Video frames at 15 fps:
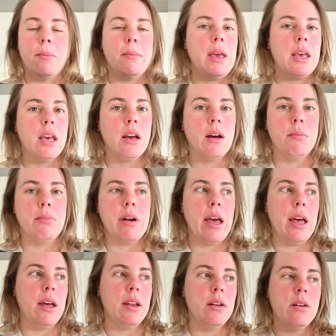making a
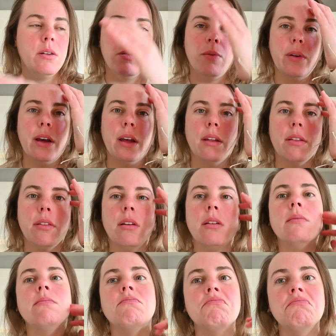bread with
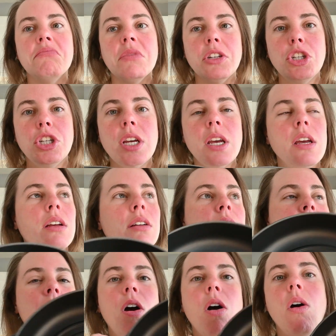
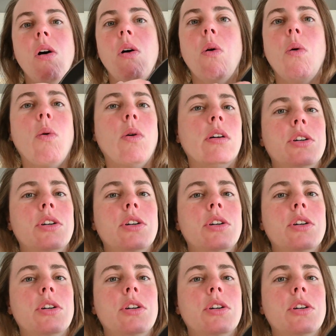cheese or